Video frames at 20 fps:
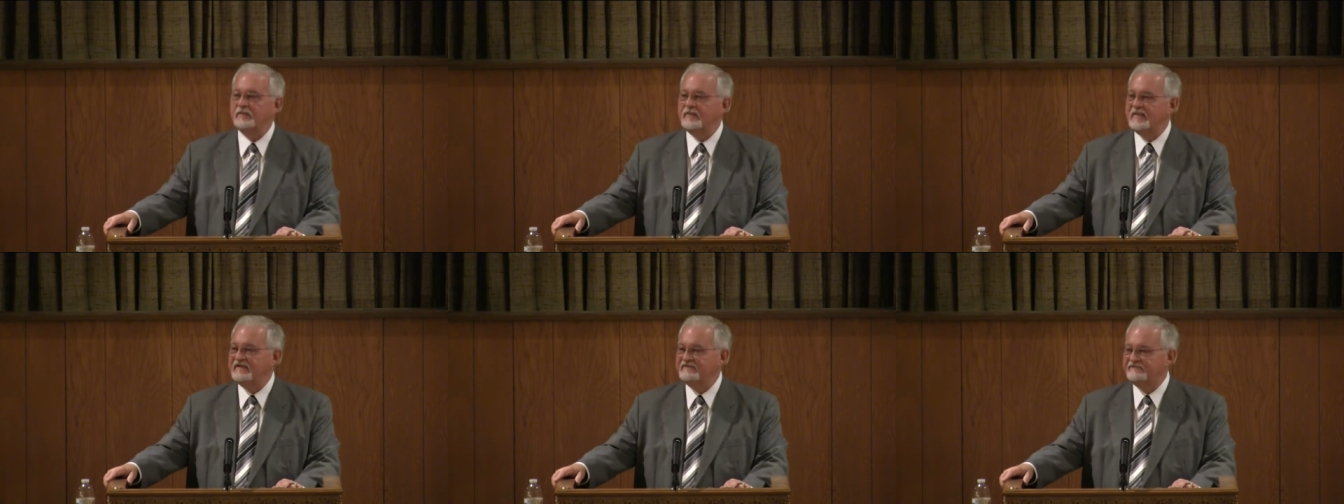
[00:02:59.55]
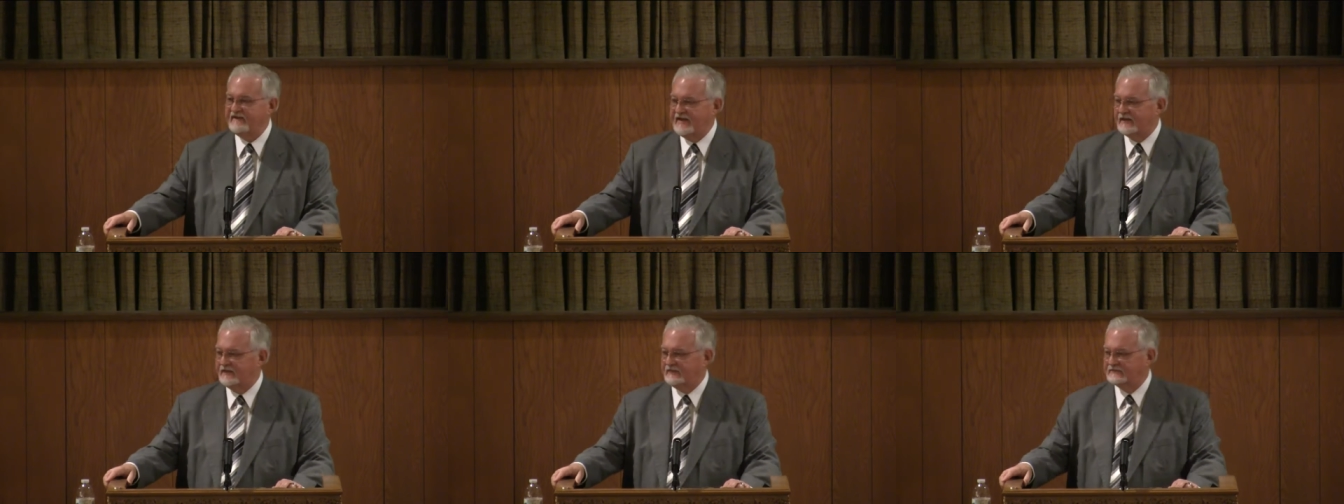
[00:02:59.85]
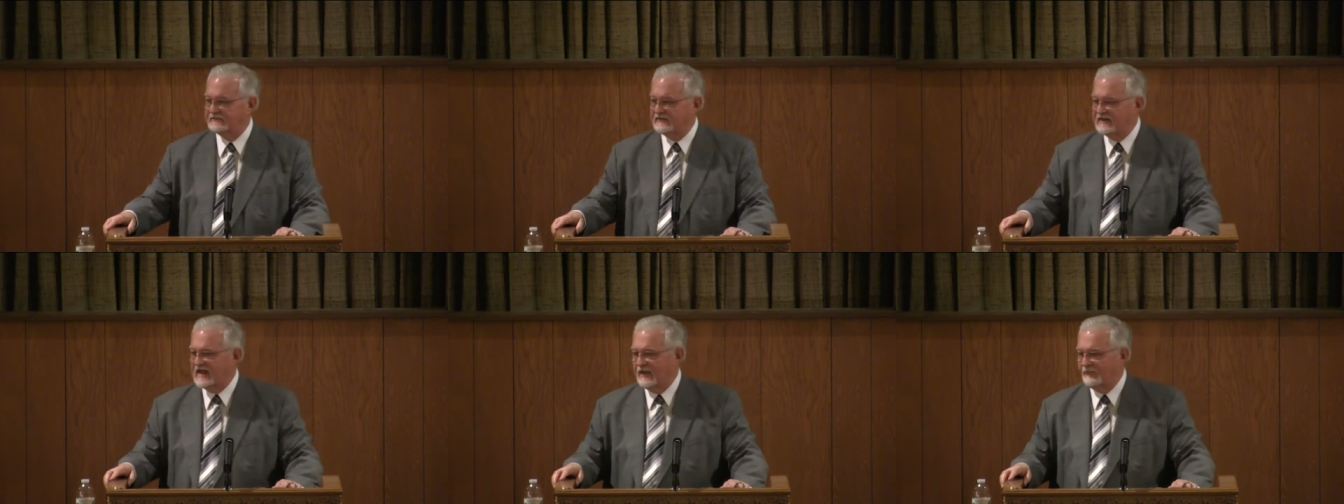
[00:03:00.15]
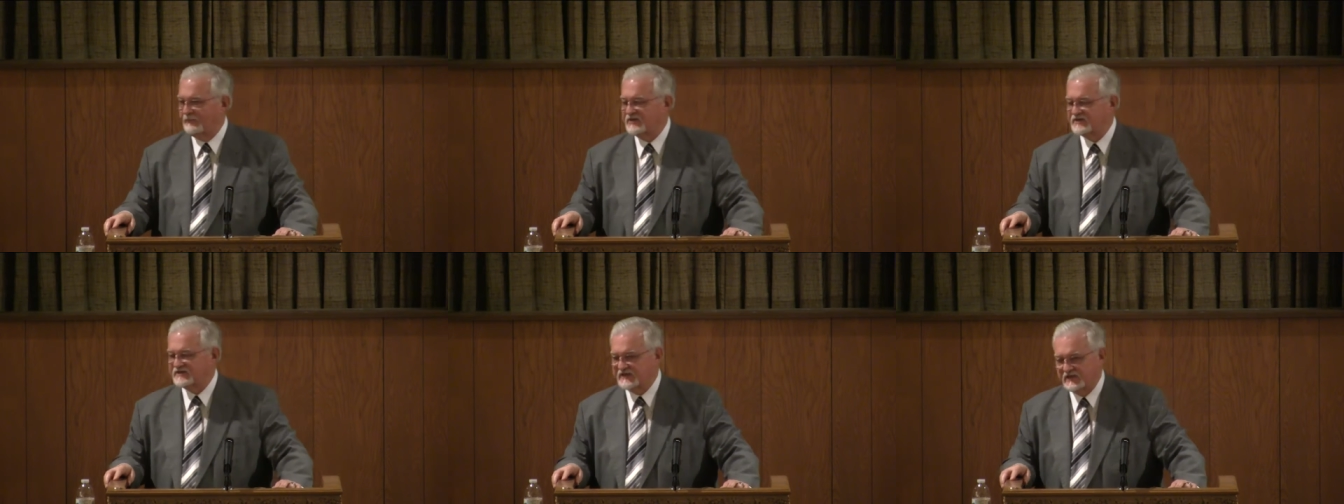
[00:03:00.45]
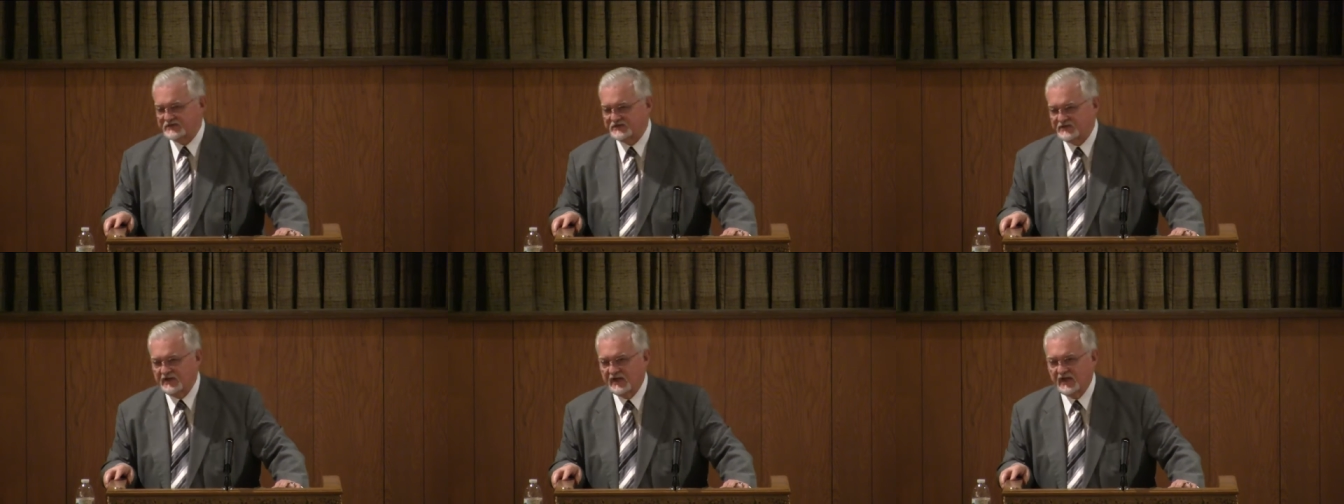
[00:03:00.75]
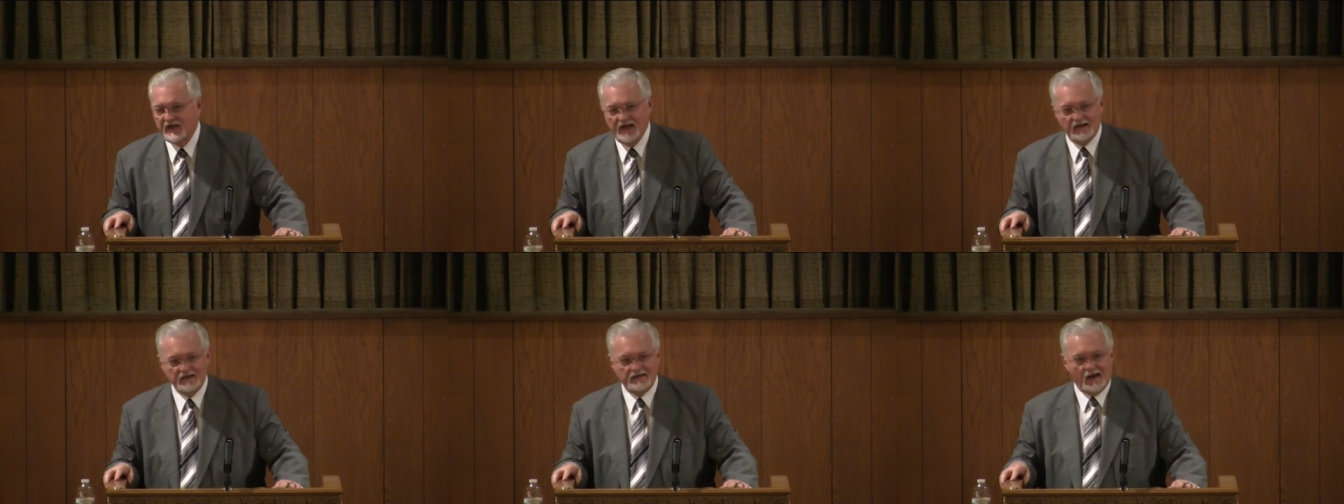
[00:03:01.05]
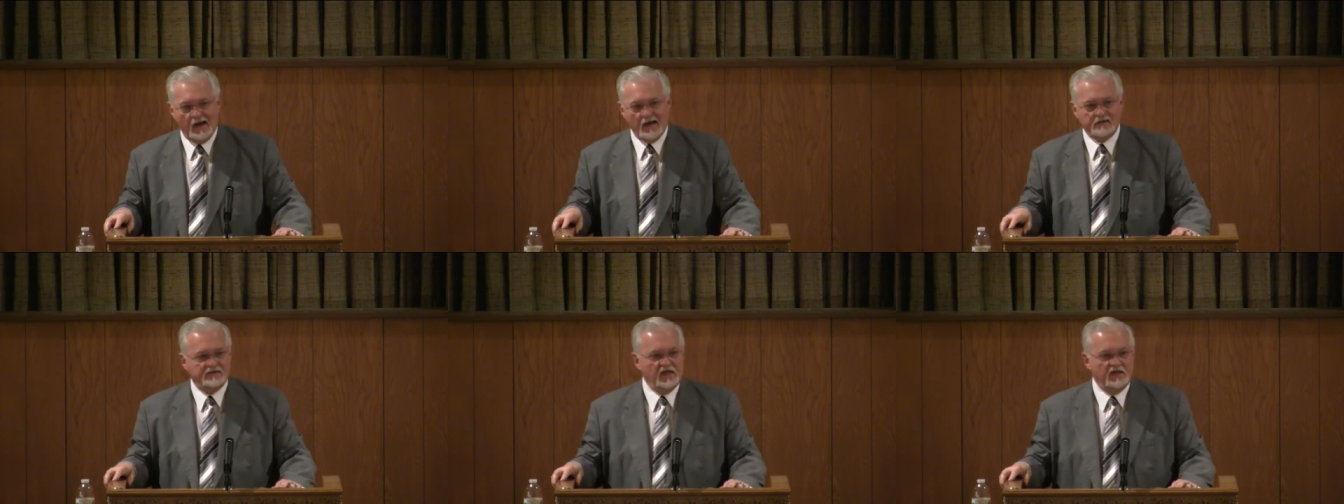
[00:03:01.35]
to be found in that position. And
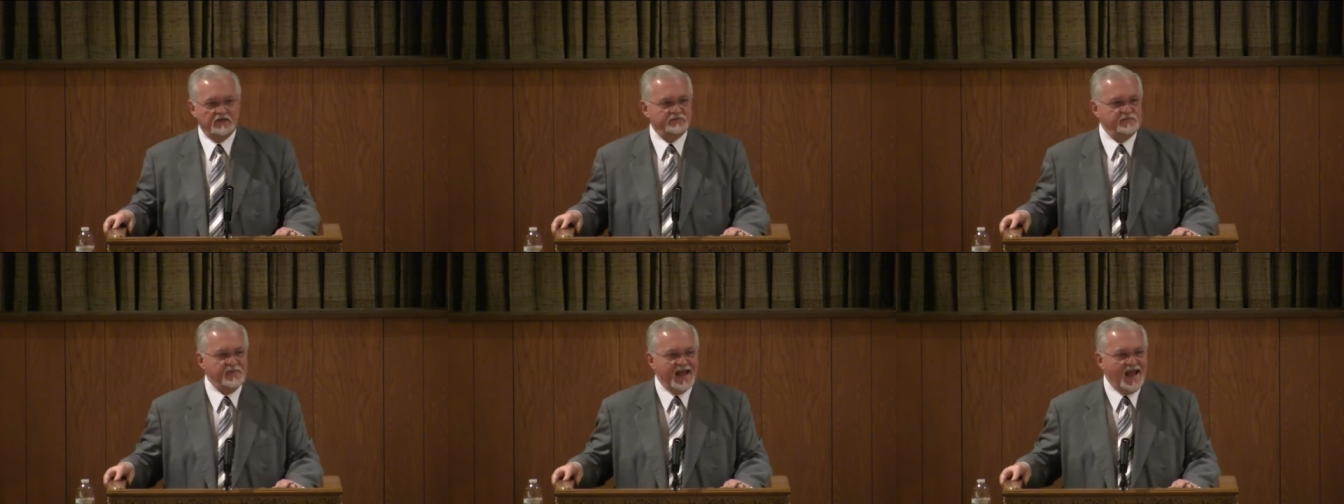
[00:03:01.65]
God tells me